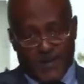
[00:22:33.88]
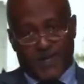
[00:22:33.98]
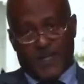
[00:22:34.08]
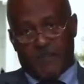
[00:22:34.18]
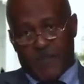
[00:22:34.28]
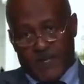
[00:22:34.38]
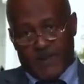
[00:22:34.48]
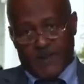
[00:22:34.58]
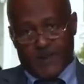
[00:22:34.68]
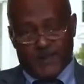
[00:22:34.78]
that have
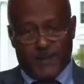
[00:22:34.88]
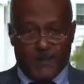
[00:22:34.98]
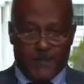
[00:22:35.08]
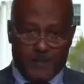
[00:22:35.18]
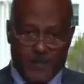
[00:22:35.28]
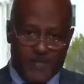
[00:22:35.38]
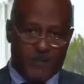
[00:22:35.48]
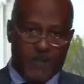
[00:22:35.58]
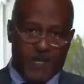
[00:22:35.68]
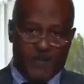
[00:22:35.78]
been
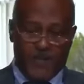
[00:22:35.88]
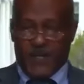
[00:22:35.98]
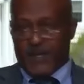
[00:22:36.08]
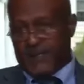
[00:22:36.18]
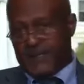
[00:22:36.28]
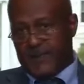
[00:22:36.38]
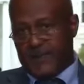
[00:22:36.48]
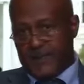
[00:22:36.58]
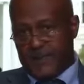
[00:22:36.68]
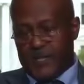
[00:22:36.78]
written by
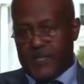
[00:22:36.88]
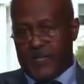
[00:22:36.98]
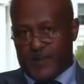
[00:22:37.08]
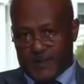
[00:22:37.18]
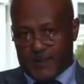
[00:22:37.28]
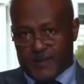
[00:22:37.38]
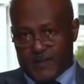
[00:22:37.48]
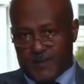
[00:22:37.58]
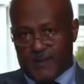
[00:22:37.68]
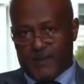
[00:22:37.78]
various
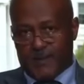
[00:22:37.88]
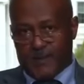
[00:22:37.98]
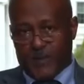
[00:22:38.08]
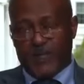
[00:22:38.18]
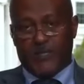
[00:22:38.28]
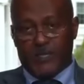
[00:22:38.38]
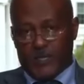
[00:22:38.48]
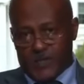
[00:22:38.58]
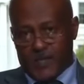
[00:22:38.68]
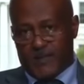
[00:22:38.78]
journalists, Western
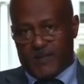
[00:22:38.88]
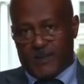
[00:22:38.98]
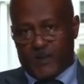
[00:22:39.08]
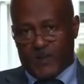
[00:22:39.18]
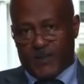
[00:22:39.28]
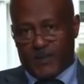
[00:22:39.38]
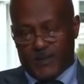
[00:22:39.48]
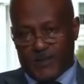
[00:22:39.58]
journalists included,